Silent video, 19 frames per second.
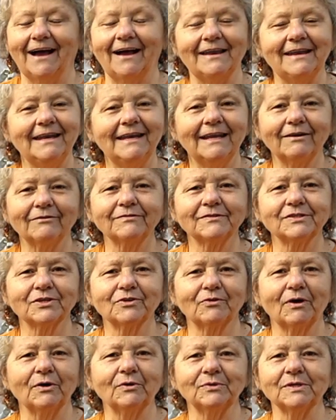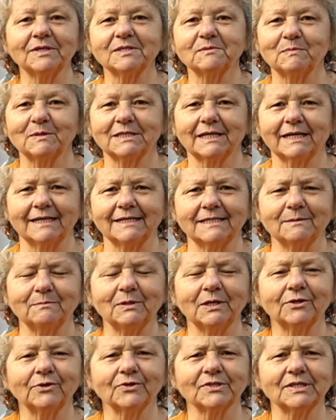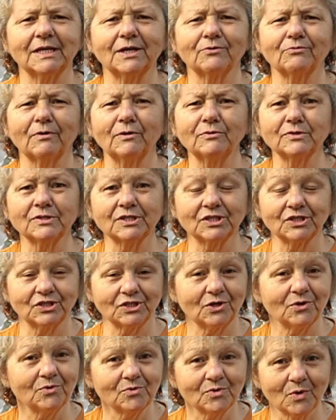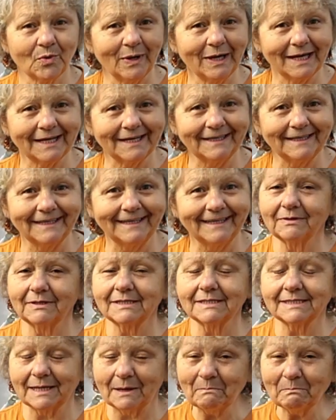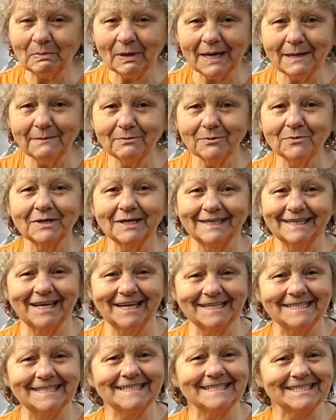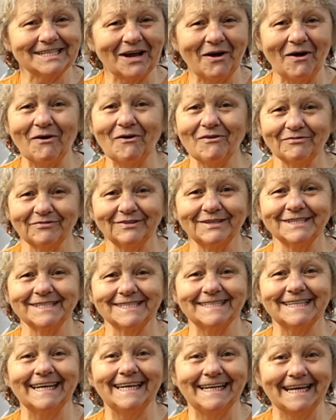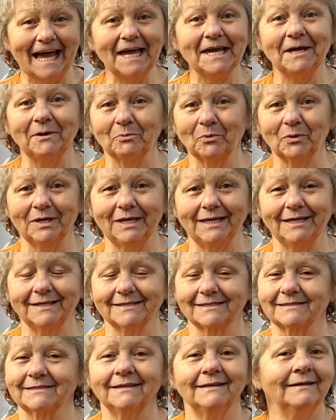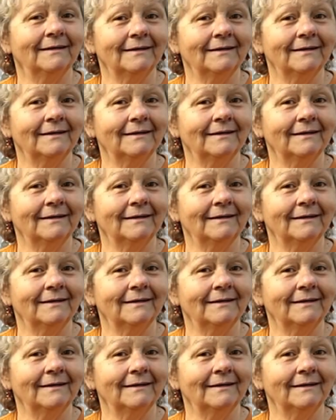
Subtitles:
I love to grow this potato because it grows so quickly. Some people can get it to harvest in 8 weeks.